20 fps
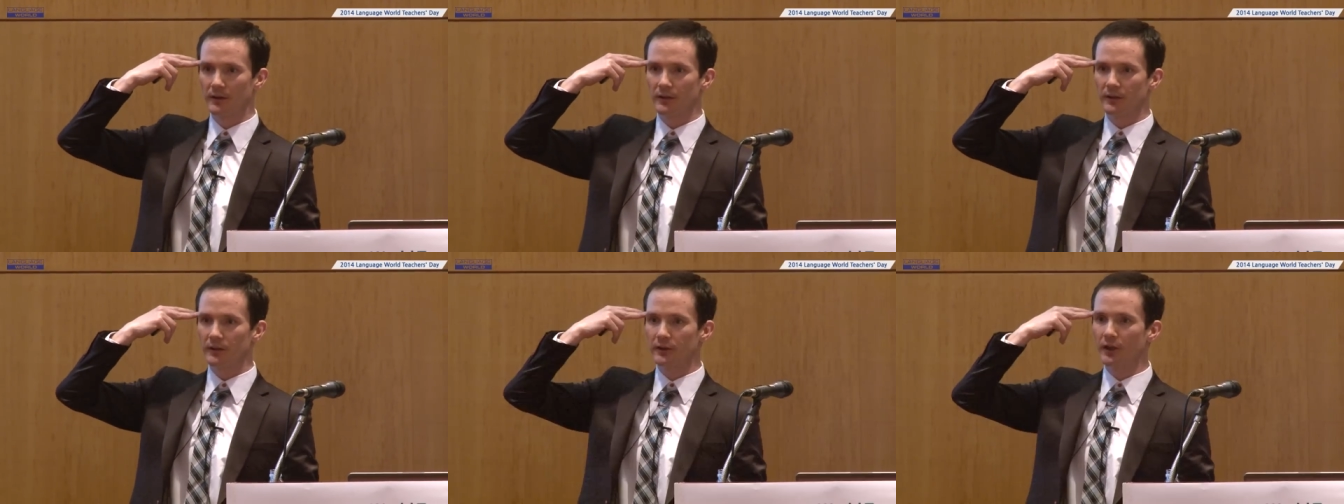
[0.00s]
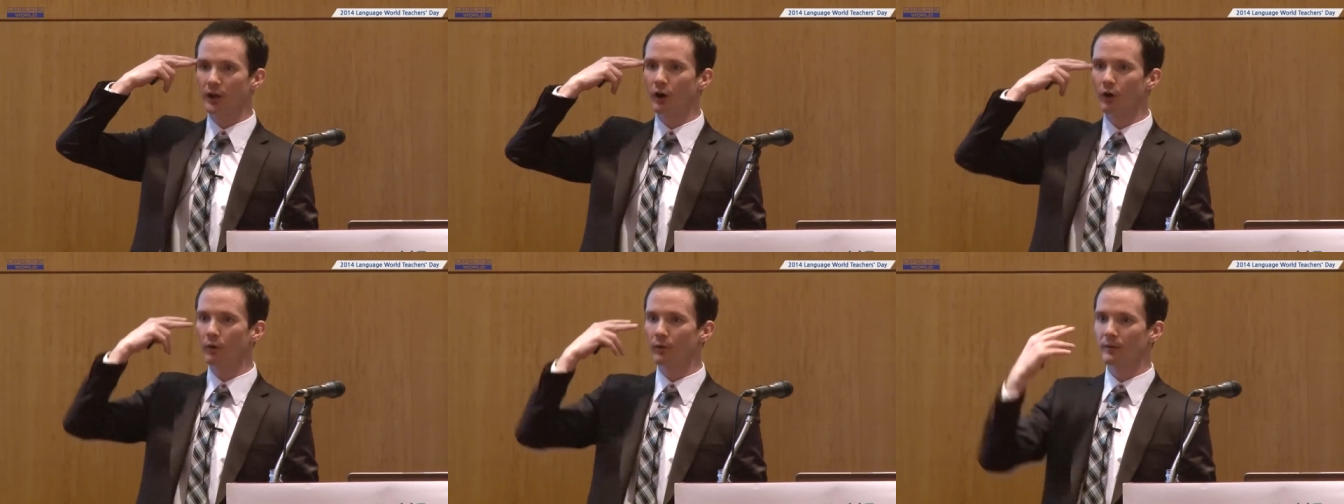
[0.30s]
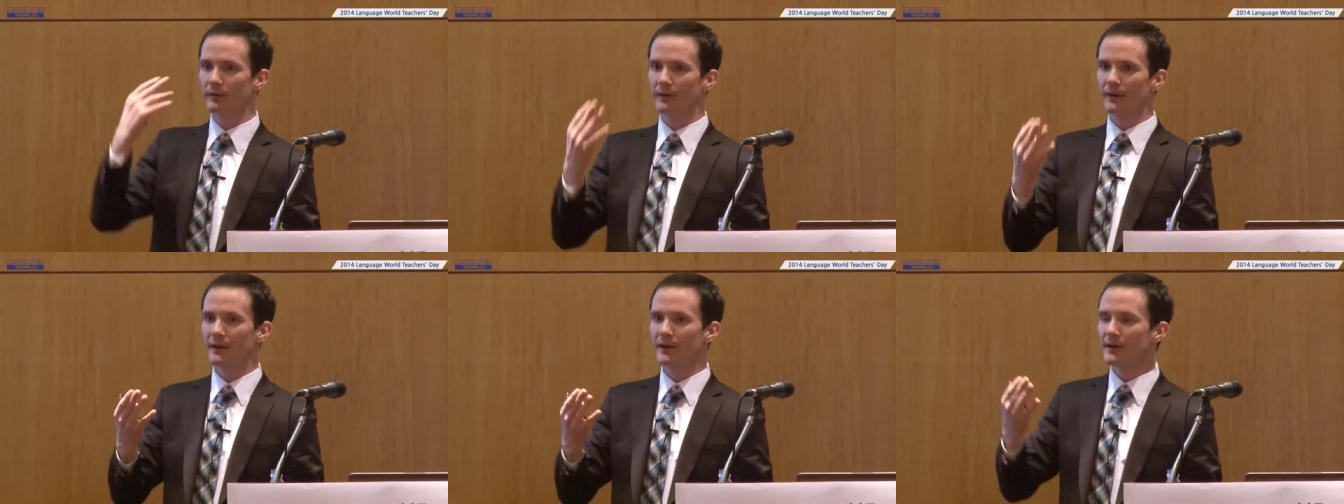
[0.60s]

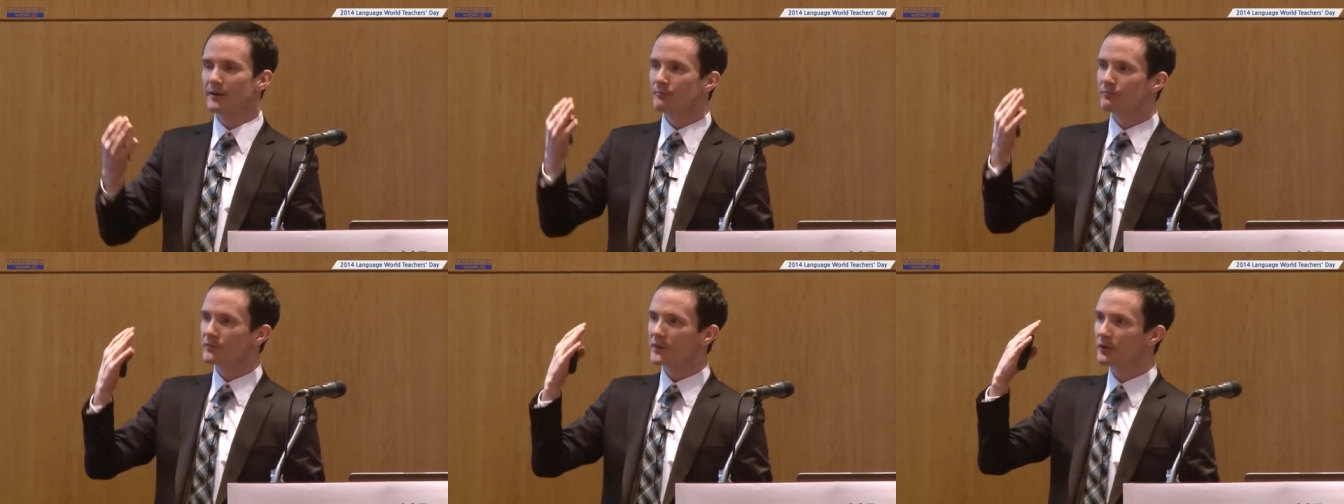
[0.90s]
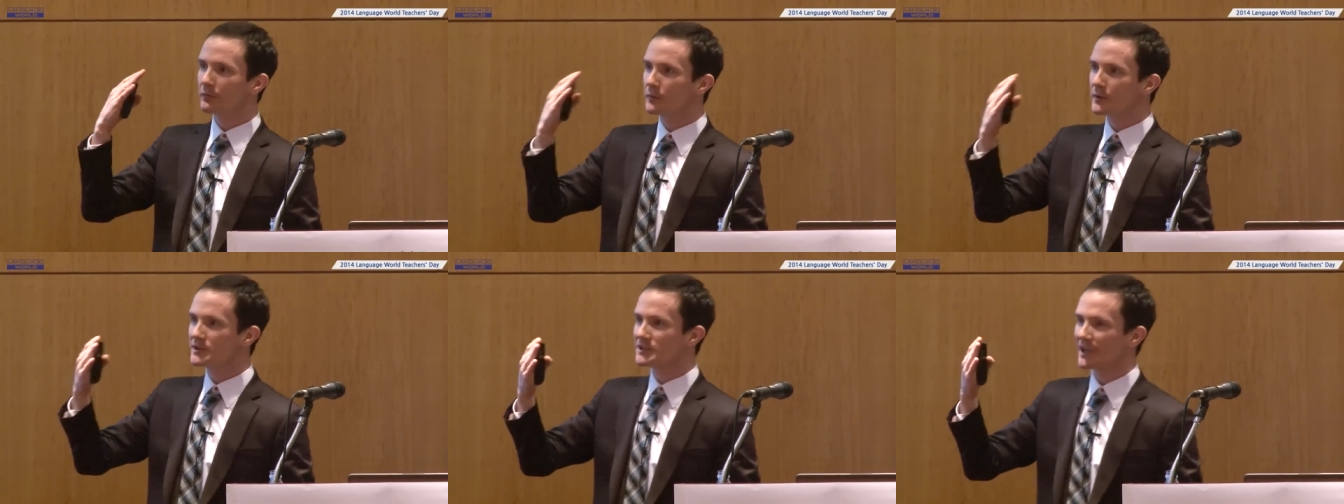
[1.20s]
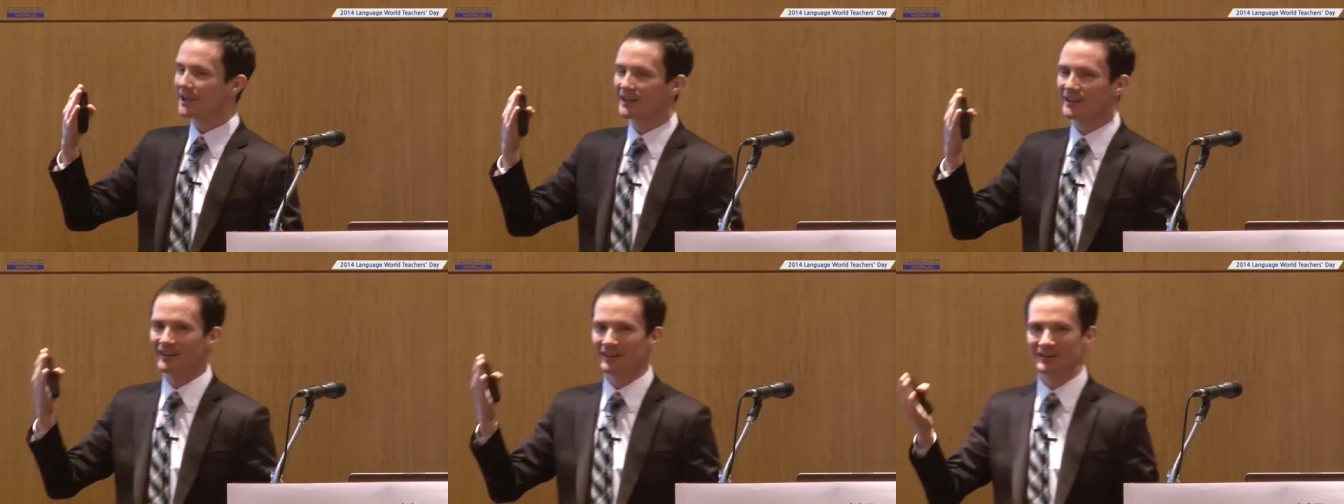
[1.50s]
If we
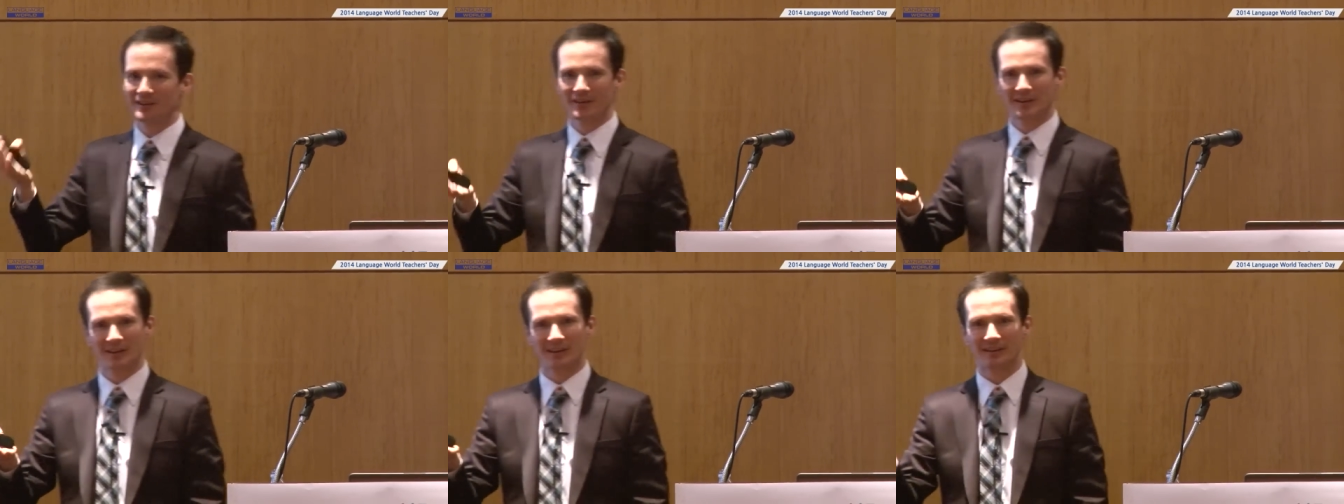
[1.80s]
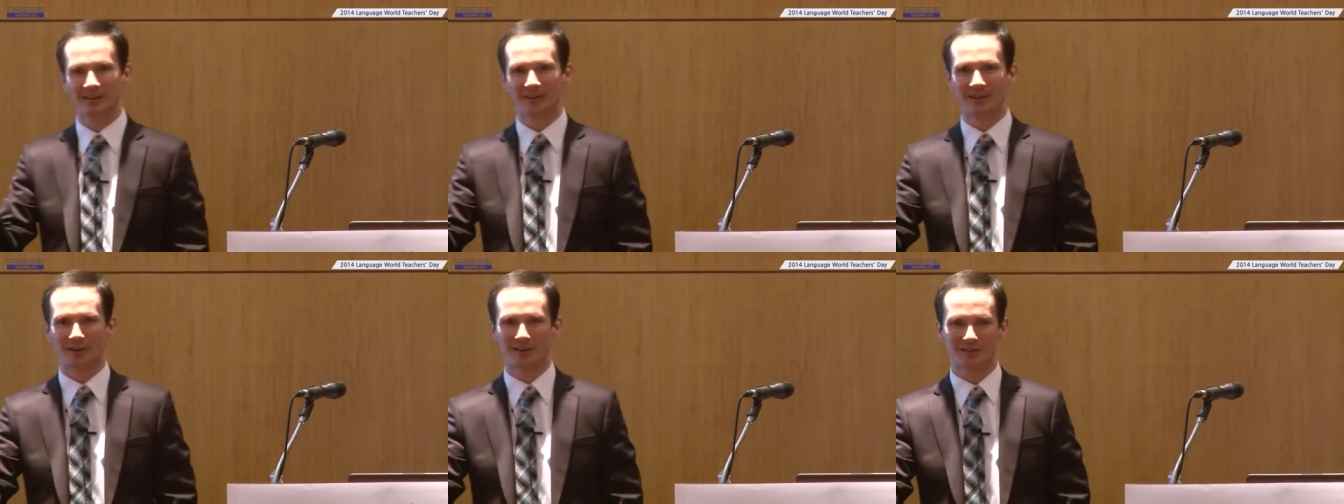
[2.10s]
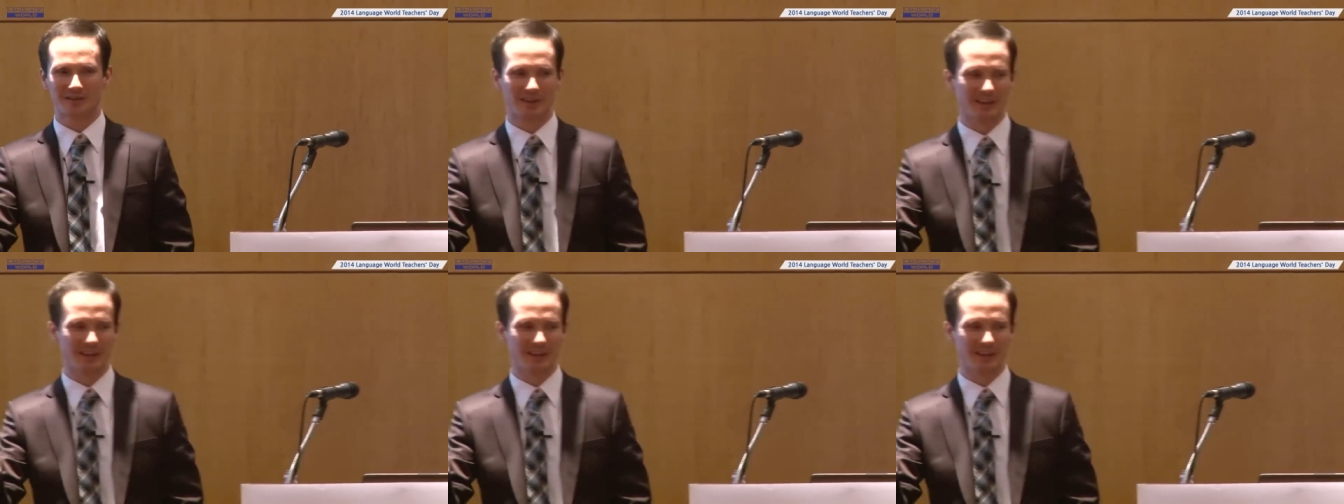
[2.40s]
say, there's